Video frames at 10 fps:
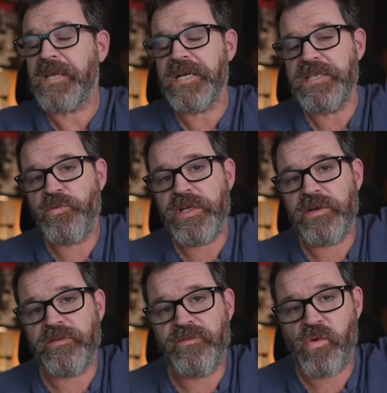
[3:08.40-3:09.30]
And the
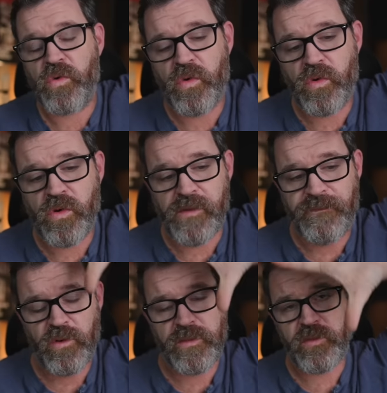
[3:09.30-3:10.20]
winner for
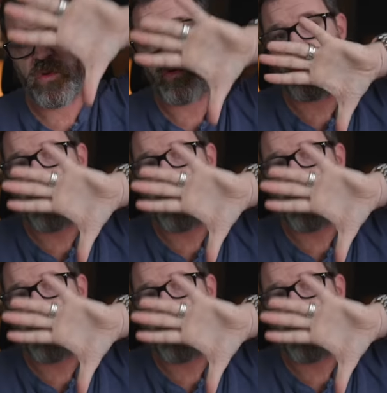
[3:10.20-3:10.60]
affordable